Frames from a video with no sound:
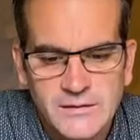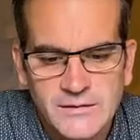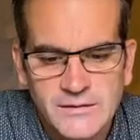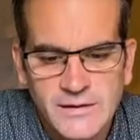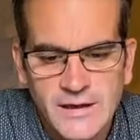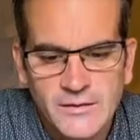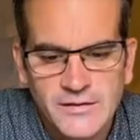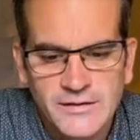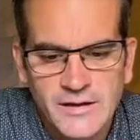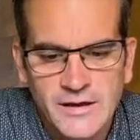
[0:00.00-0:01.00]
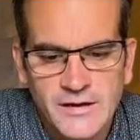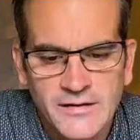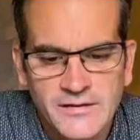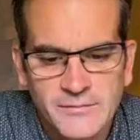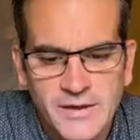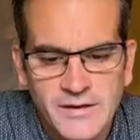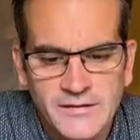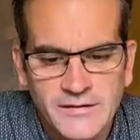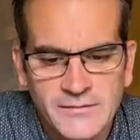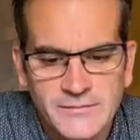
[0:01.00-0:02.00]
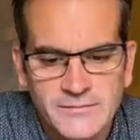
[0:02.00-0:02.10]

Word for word: So how is Arthur's bus?